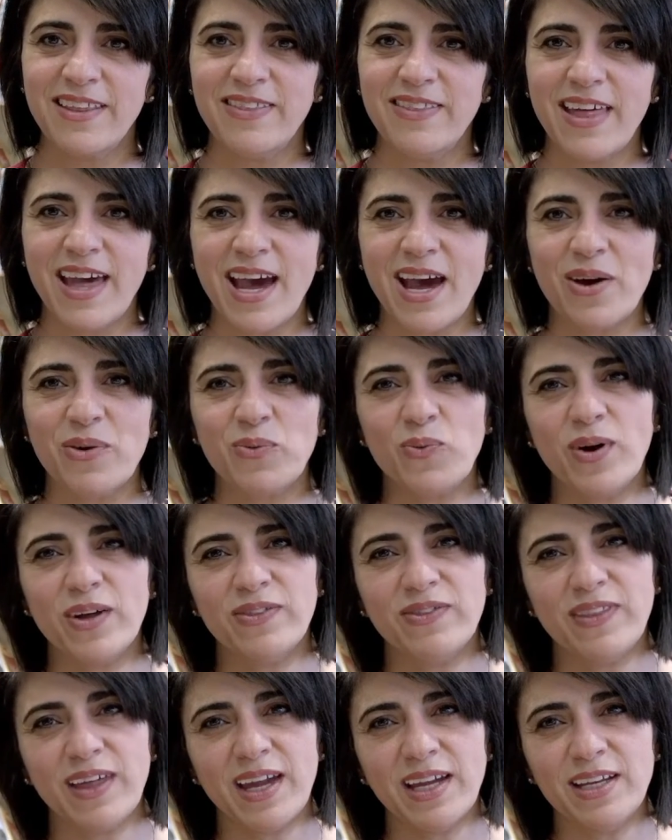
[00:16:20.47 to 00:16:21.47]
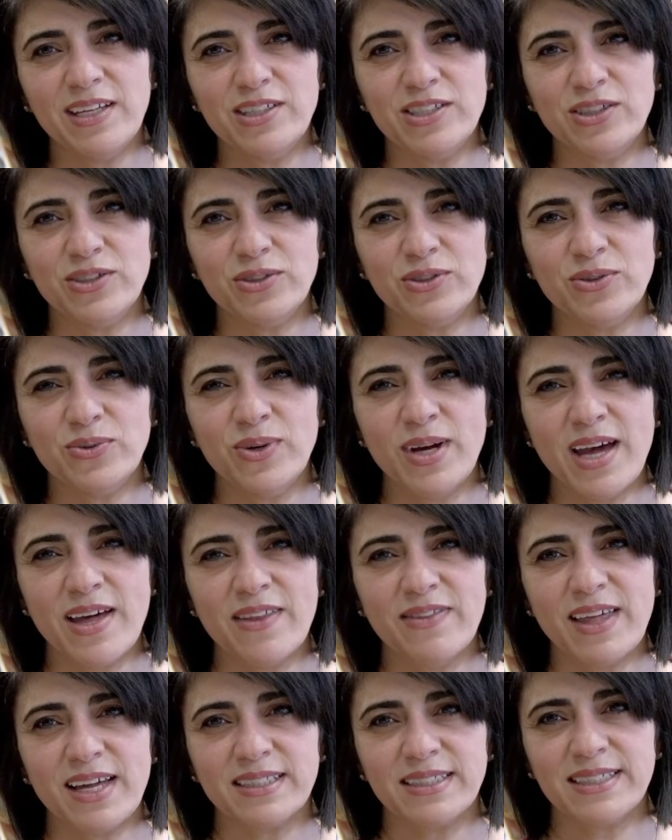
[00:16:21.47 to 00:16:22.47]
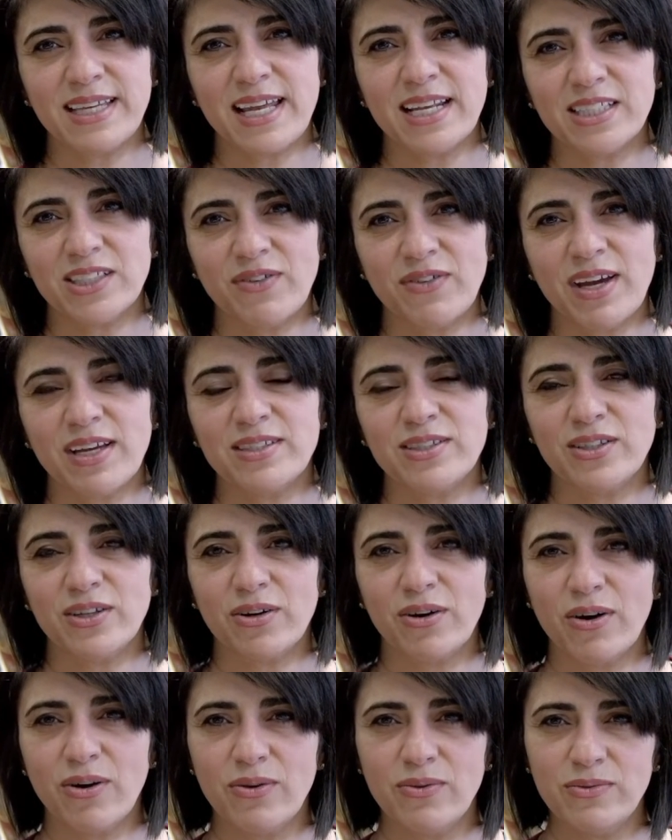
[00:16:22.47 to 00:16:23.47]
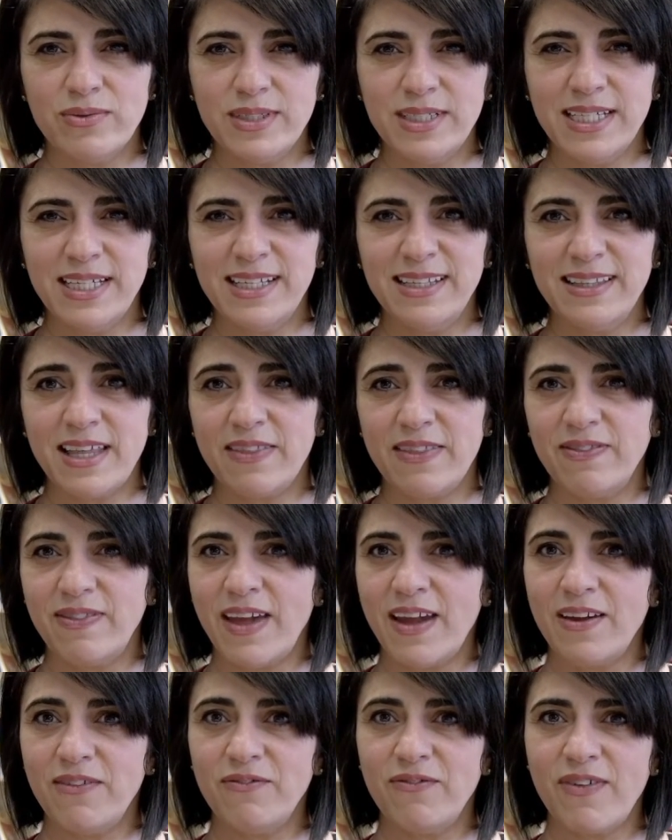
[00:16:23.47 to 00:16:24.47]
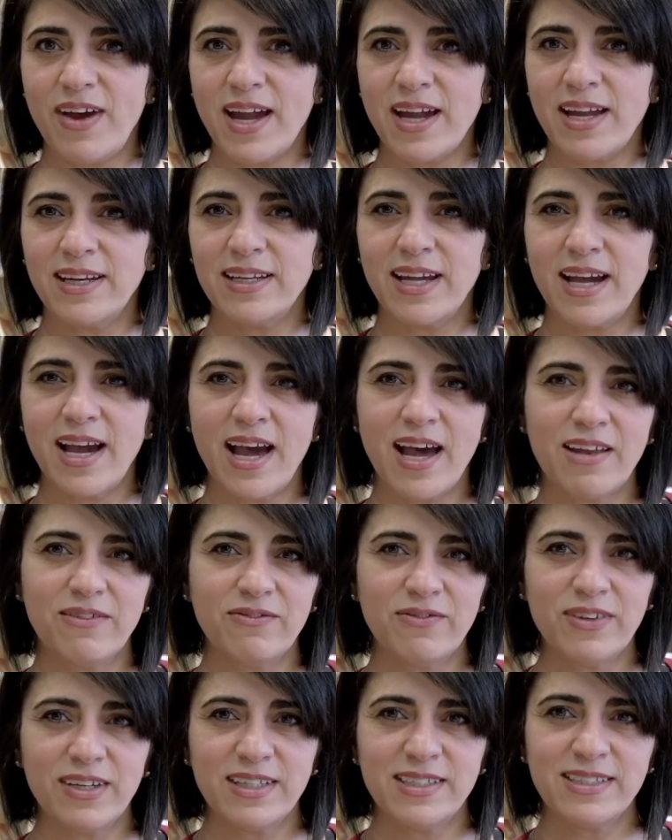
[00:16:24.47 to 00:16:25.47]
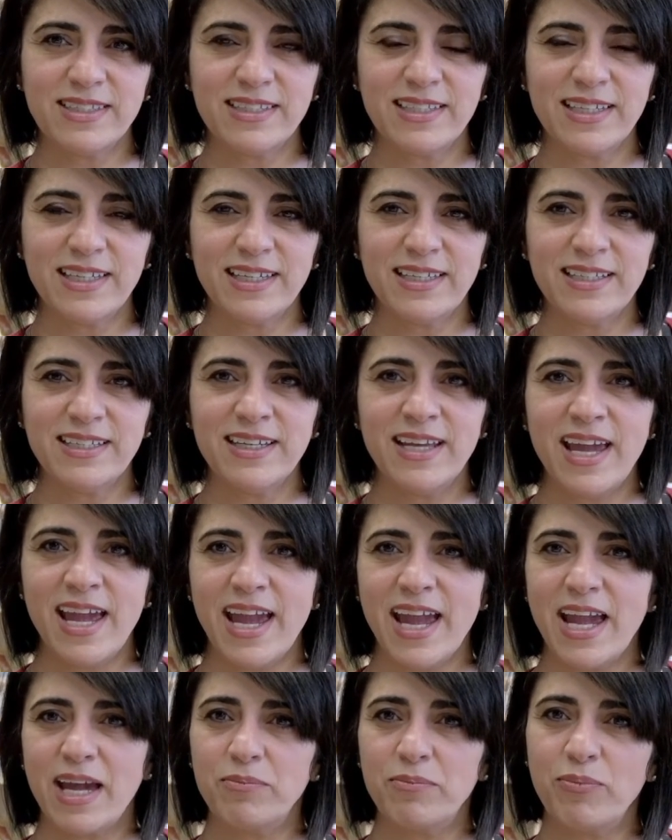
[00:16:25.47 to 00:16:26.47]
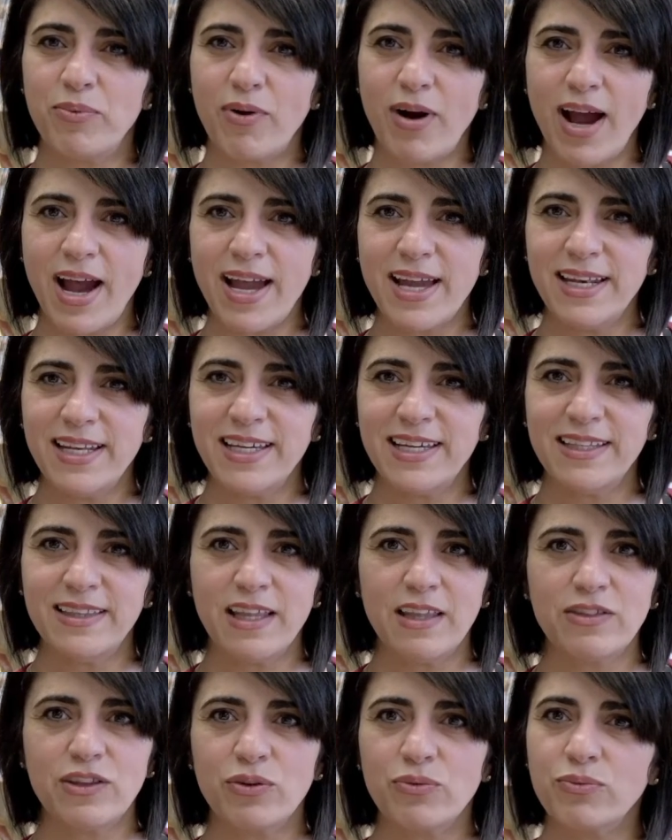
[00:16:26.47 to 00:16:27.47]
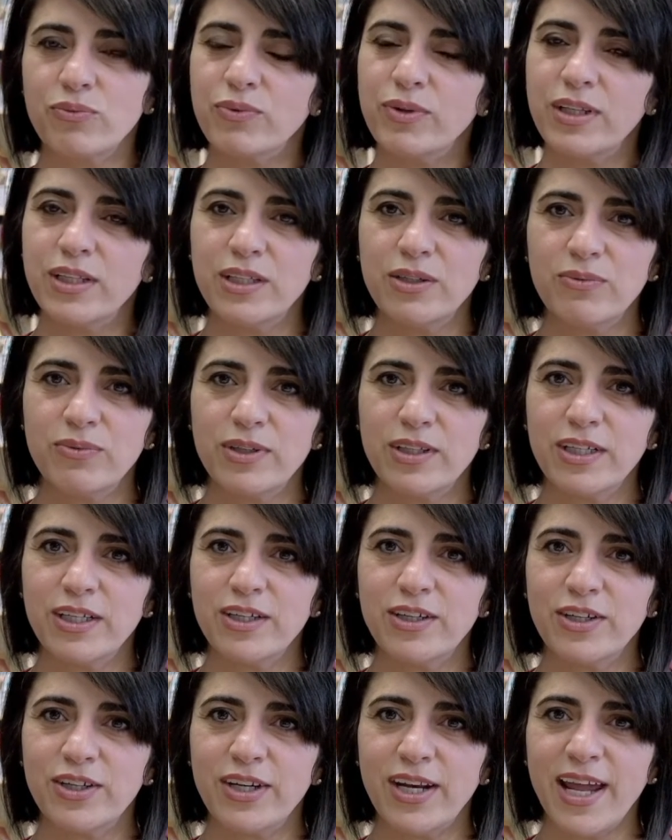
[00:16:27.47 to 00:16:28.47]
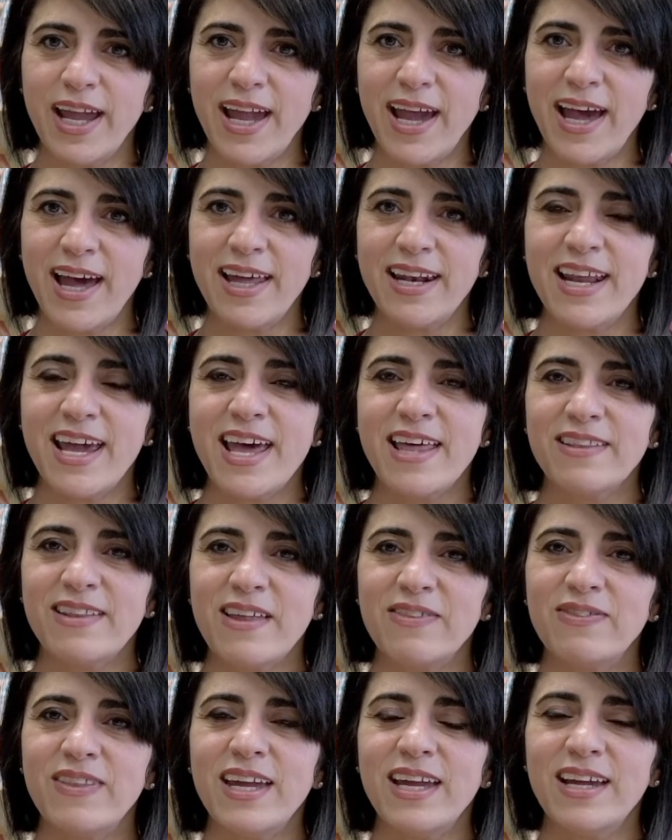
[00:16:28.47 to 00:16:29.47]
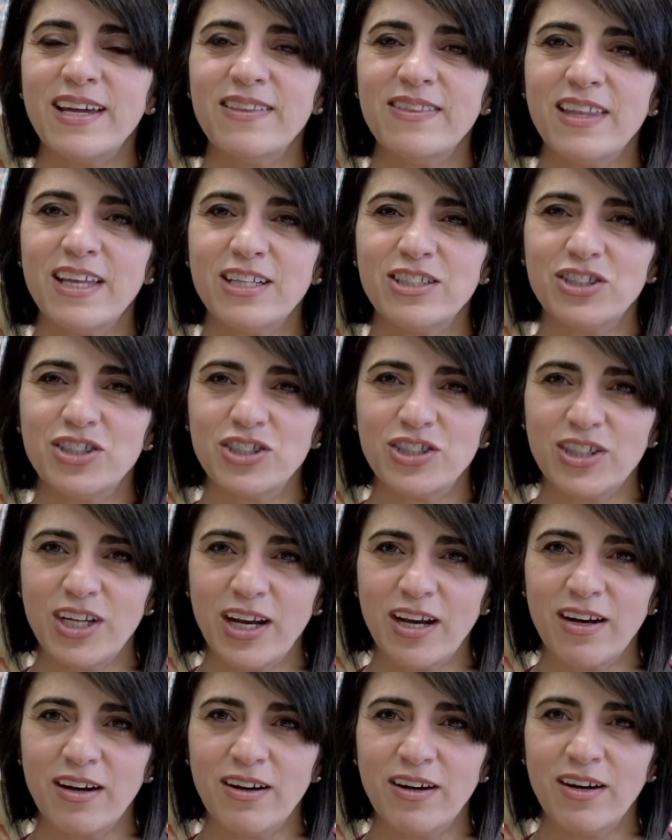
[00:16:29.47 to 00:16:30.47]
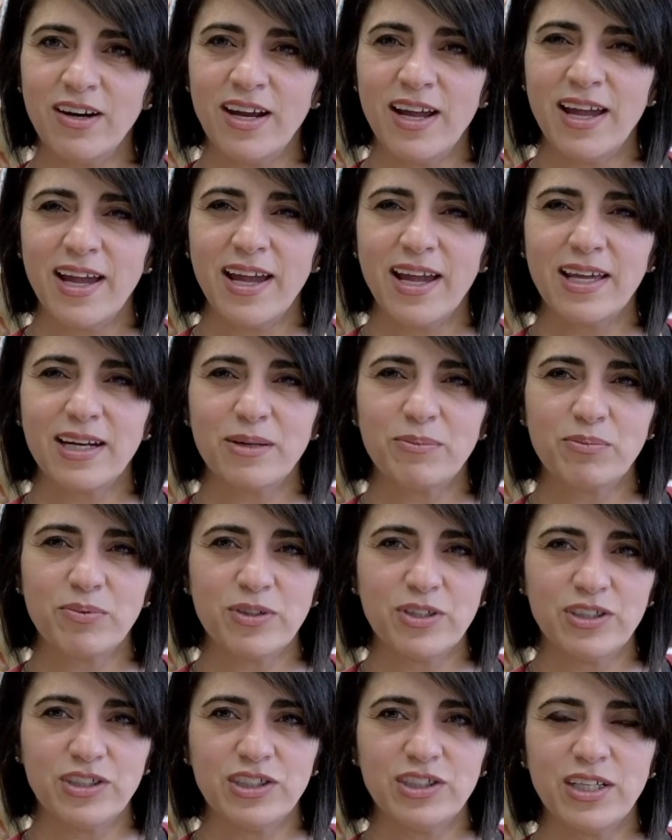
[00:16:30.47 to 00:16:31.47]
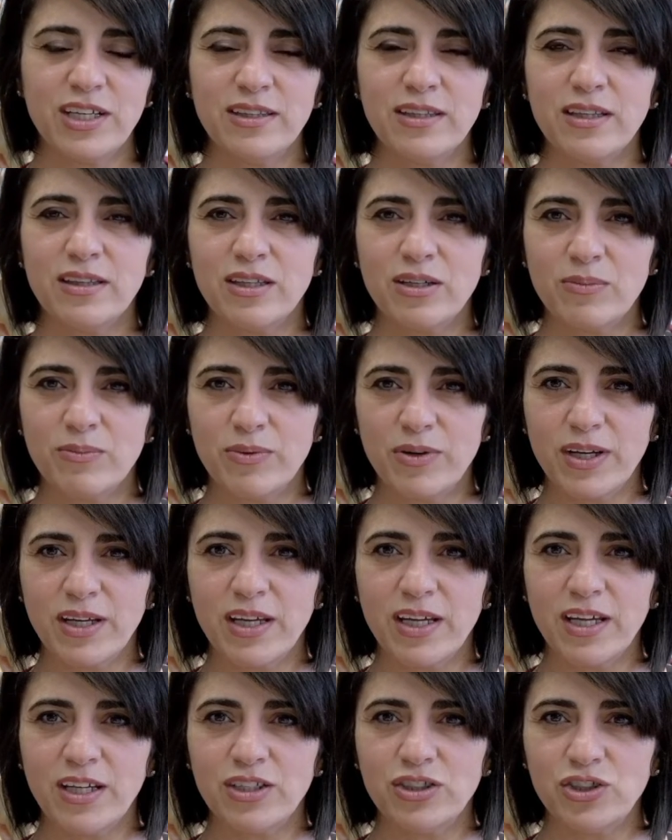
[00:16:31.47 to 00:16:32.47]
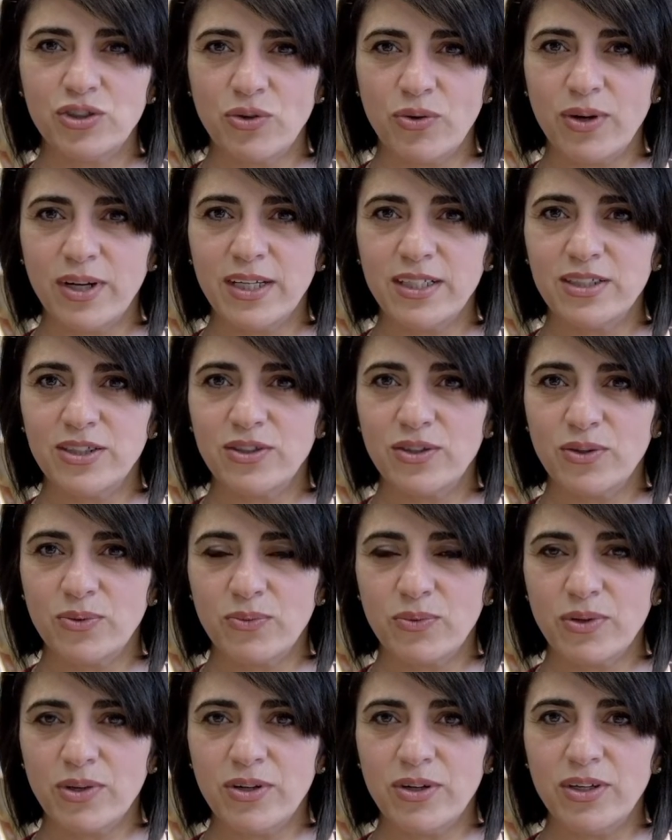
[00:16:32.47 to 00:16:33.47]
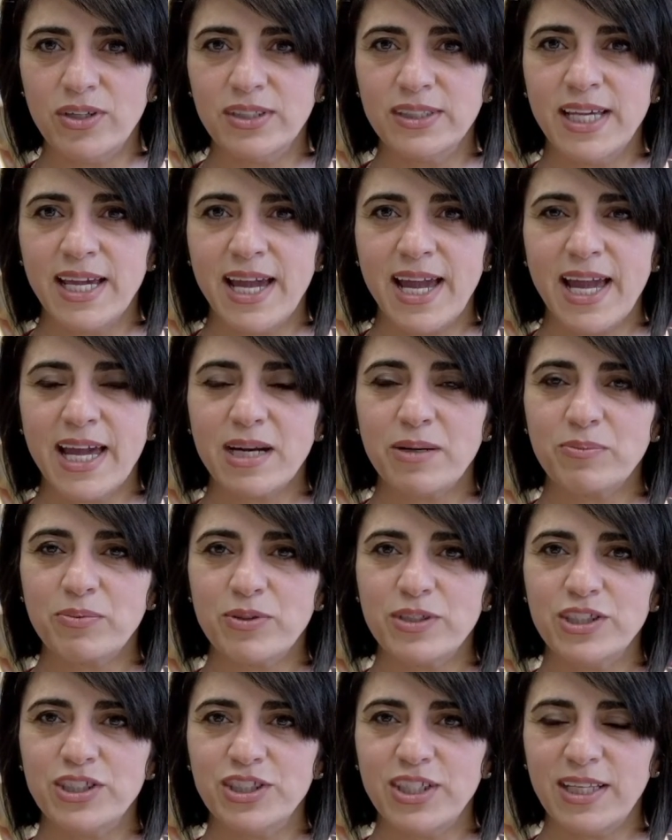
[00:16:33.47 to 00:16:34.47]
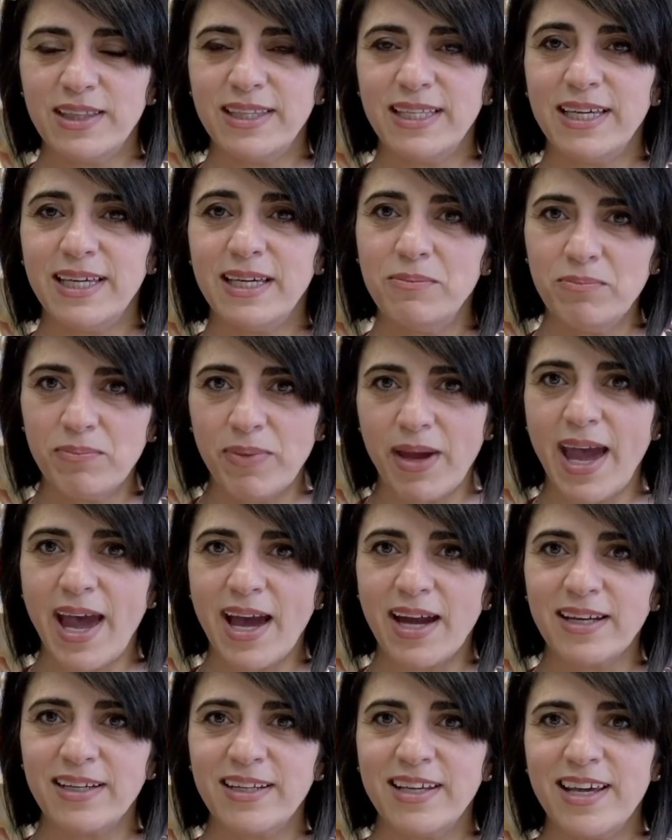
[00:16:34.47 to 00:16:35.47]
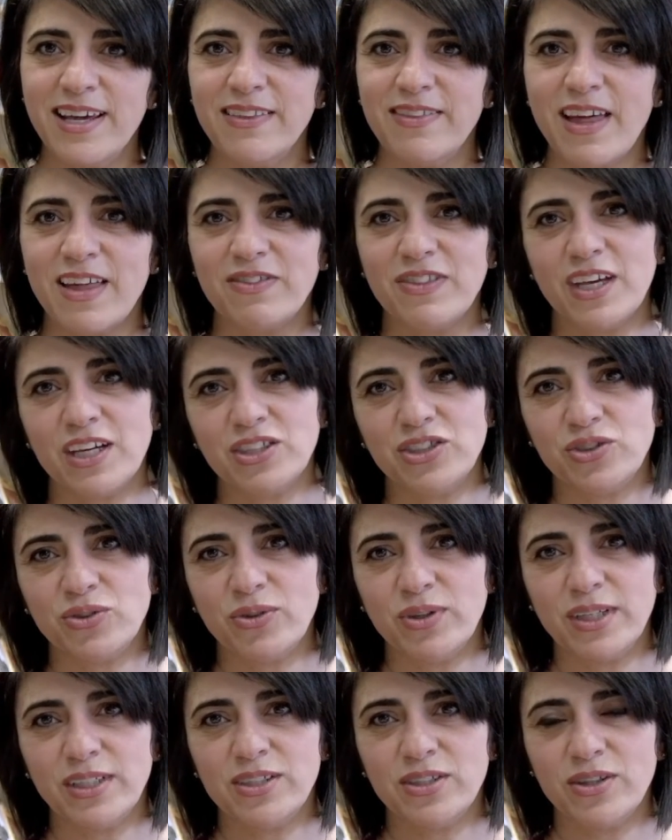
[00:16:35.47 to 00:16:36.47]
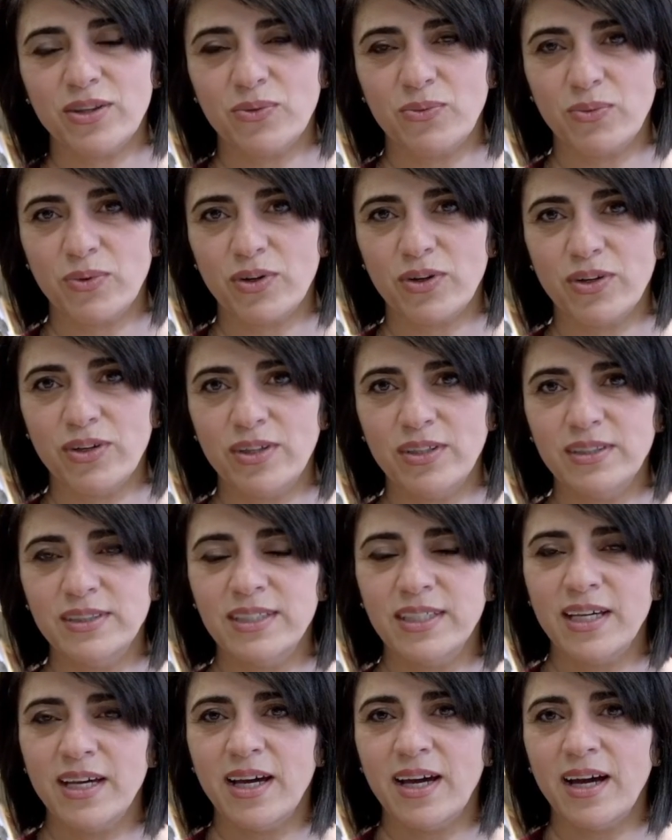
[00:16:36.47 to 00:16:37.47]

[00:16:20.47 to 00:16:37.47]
that what they do that satisfies their own need, that they find confidence in and pride in, that they're really, really good at, that they can then share and appreciate that they're bringing joy to the world and appreciate the impact that that joy to the world